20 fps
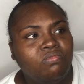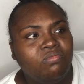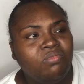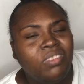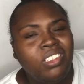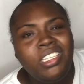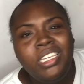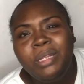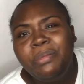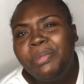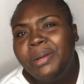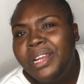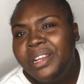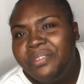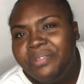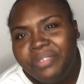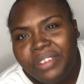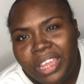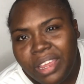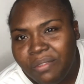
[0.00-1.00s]

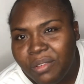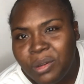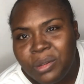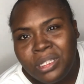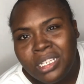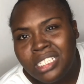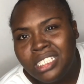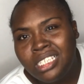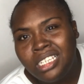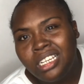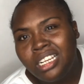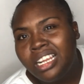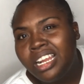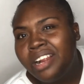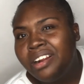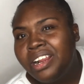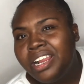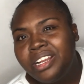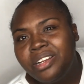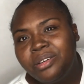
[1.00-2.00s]
8.5 out of 10. Cause
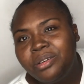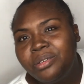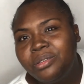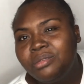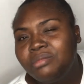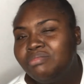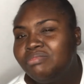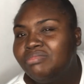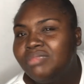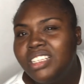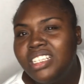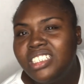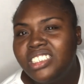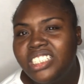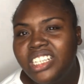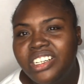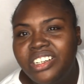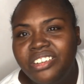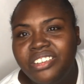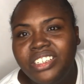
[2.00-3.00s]
right now
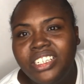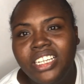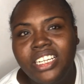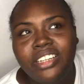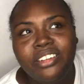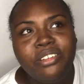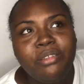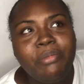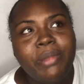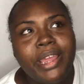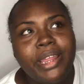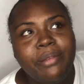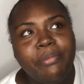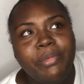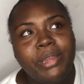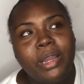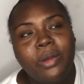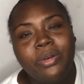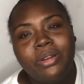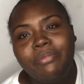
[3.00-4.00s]
Selshar don't really remind me
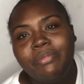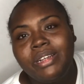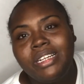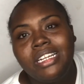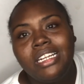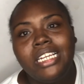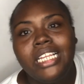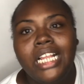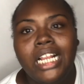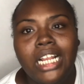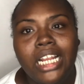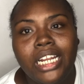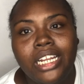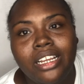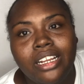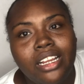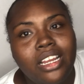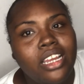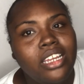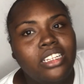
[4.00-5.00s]
of when I did little and I
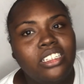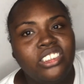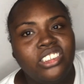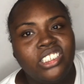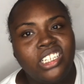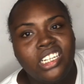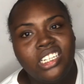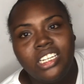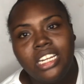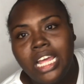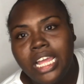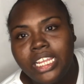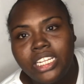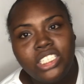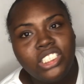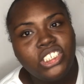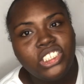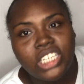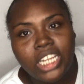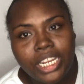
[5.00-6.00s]
got Selshar and did I
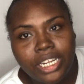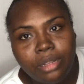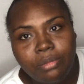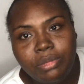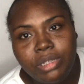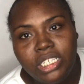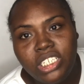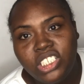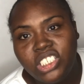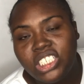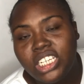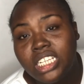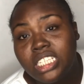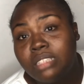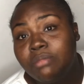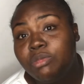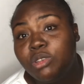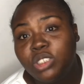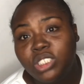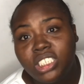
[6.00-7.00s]
enjoy the beach as
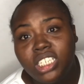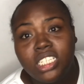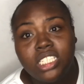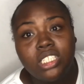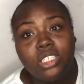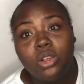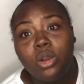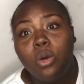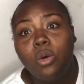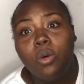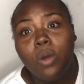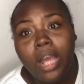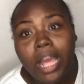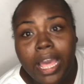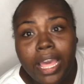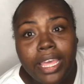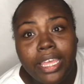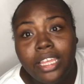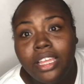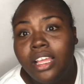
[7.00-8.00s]
much as how
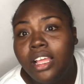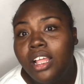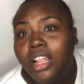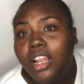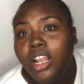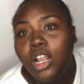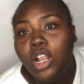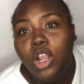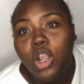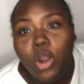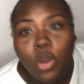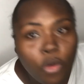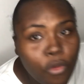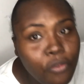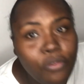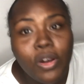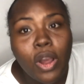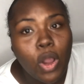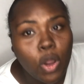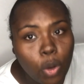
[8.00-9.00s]
I love
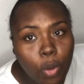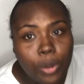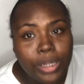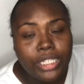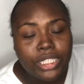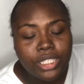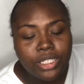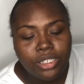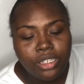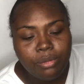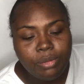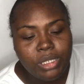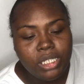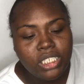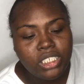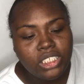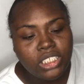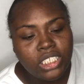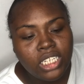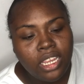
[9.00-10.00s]
going to the
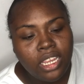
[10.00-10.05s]
beach.